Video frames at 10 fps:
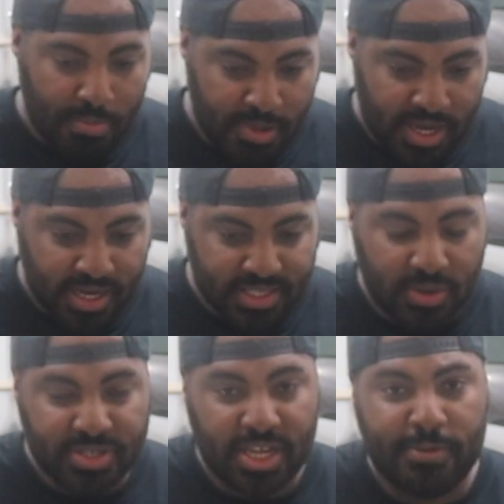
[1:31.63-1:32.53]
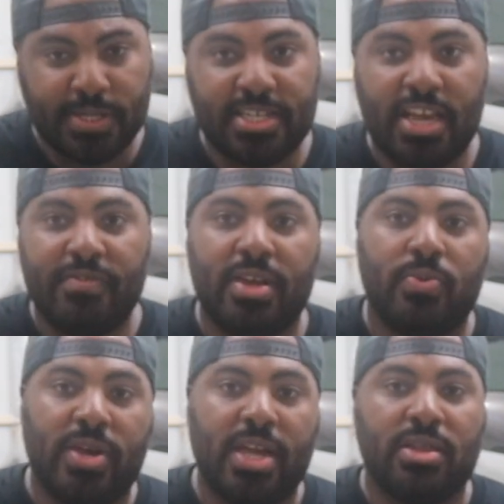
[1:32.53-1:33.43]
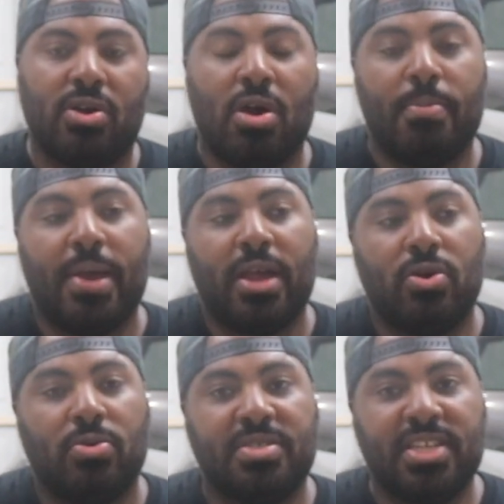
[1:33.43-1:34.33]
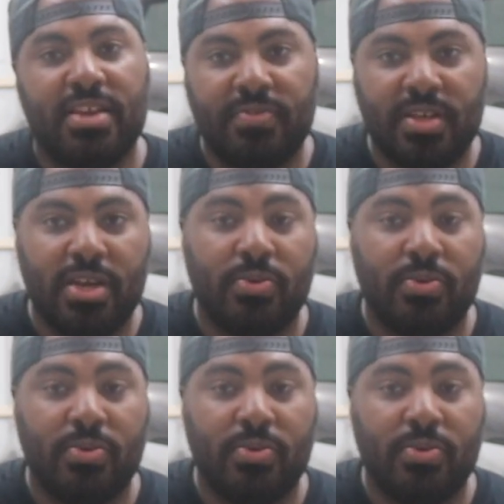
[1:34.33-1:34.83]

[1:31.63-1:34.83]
because I was able to save it, we got the car back home safely.